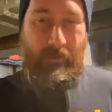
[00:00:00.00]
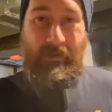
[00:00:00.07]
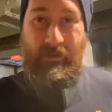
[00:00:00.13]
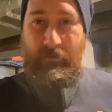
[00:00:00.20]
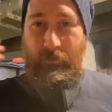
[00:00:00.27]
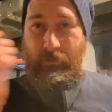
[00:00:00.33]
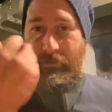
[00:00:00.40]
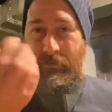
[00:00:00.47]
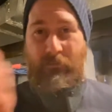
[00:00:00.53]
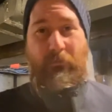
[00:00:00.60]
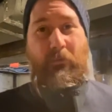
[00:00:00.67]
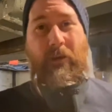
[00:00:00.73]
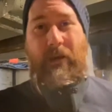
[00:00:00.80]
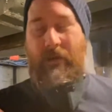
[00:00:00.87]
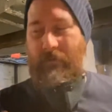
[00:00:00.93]
So I just
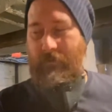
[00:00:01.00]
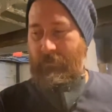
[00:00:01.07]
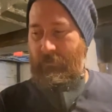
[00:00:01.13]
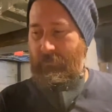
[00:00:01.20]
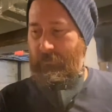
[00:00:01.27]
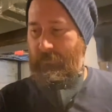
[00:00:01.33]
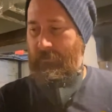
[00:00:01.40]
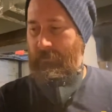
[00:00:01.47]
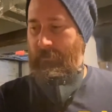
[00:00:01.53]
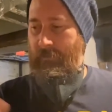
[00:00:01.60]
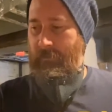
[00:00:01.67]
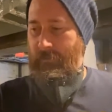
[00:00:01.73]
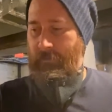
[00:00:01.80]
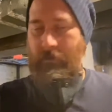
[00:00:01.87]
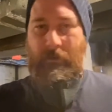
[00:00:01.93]
freehand this
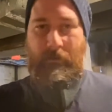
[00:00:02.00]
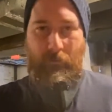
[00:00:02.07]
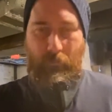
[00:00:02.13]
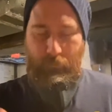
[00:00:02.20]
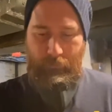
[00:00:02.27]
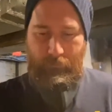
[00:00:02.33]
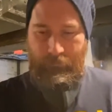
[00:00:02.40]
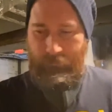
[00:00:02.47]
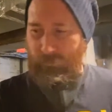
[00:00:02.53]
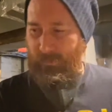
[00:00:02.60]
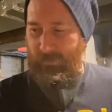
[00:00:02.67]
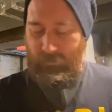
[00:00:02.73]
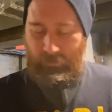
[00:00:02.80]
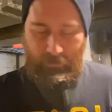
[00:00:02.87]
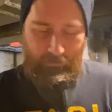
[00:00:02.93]
as
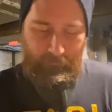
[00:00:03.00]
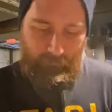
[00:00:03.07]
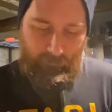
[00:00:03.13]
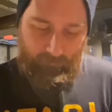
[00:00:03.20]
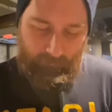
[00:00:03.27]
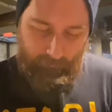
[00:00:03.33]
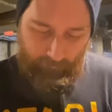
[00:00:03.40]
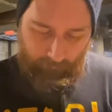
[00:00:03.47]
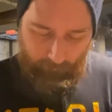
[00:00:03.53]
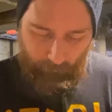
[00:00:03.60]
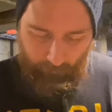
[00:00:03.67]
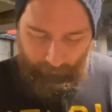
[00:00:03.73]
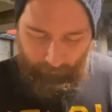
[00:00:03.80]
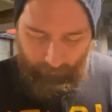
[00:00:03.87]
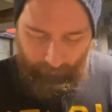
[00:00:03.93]
just kind of a
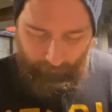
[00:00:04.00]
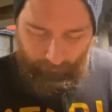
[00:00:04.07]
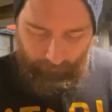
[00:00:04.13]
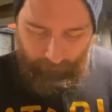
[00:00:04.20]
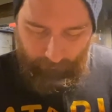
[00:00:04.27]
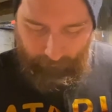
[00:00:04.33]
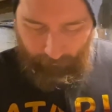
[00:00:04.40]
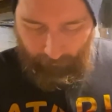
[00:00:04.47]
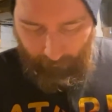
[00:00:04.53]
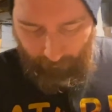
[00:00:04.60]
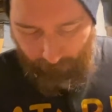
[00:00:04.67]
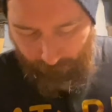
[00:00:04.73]
quick guide, and I'm